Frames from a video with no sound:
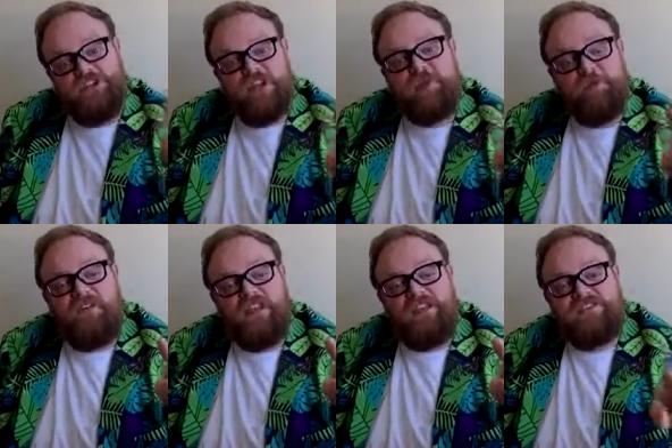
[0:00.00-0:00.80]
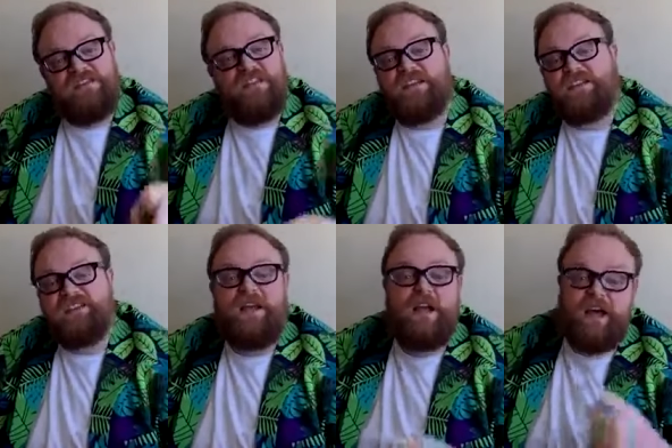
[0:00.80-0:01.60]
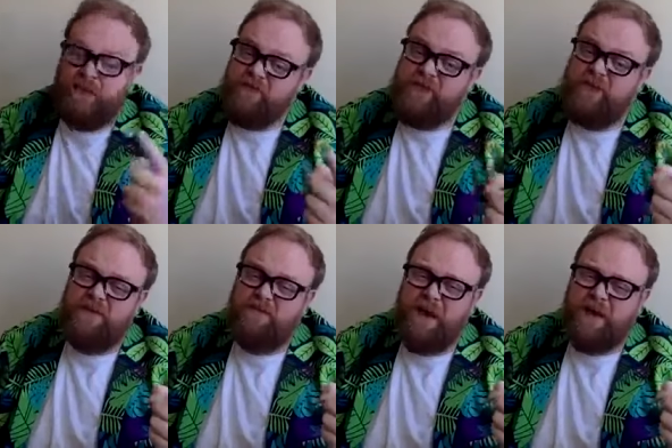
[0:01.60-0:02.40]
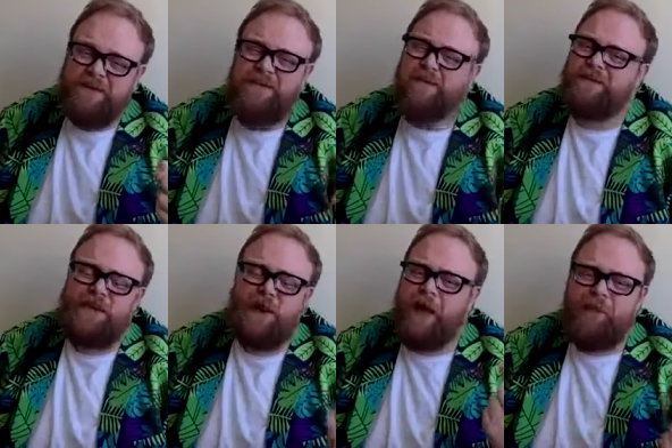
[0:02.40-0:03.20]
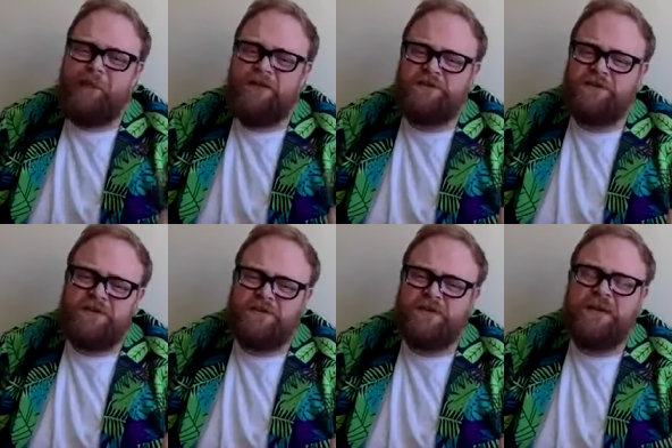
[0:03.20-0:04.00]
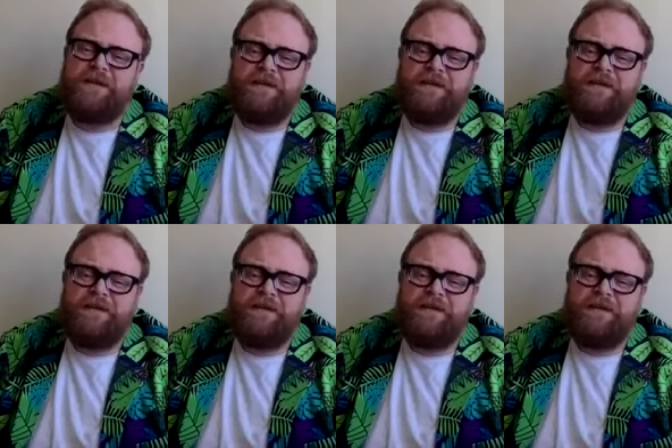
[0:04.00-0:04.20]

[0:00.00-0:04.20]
Check them off against your list. And if you've got a fact that I mentioned,